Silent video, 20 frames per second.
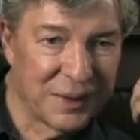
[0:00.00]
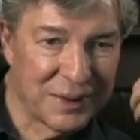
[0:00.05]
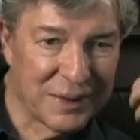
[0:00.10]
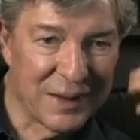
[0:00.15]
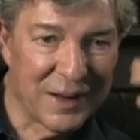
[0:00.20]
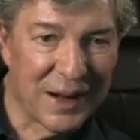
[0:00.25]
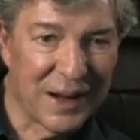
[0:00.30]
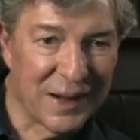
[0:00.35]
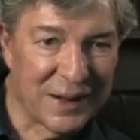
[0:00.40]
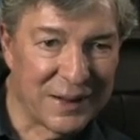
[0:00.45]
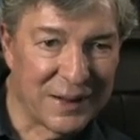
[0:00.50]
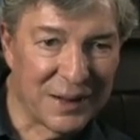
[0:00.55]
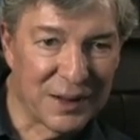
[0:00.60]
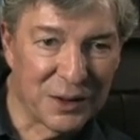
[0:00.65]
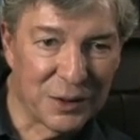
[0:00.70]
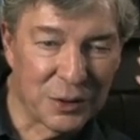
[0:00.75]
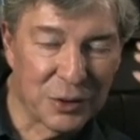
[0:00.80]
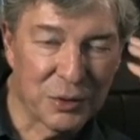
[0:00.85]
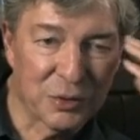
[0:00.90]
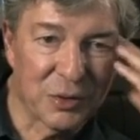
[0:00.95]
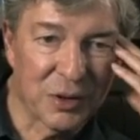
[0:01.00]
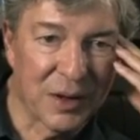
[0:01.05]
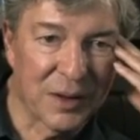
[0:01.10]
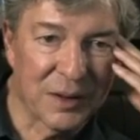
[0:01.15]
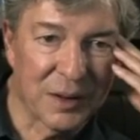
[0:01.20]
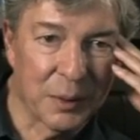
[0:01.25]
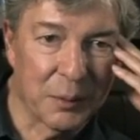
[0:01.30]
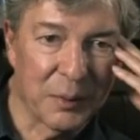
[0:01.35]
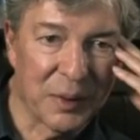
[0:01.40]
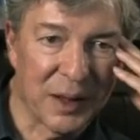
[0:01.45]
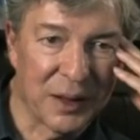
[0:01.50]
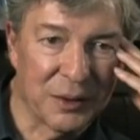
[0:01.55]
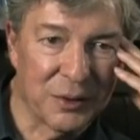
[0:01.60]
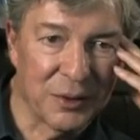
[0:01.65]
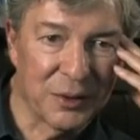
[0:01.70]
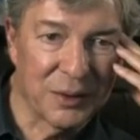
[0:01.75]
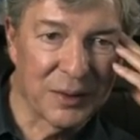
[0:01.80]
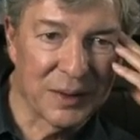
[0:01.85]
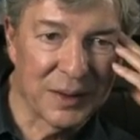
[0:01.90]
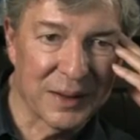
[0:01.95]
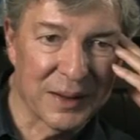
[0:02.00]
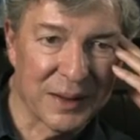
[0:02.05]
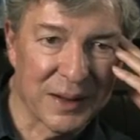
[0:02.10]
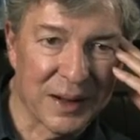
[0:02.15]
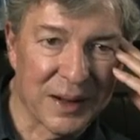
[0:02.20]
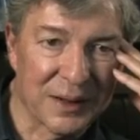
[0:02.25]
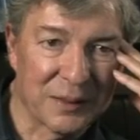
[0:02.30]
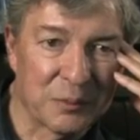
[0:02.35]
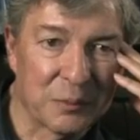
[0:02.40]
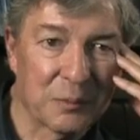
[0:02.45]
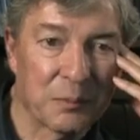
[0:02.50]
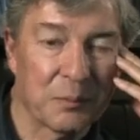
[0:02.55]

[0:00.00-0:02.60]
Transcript: the idea you're talking about doing, and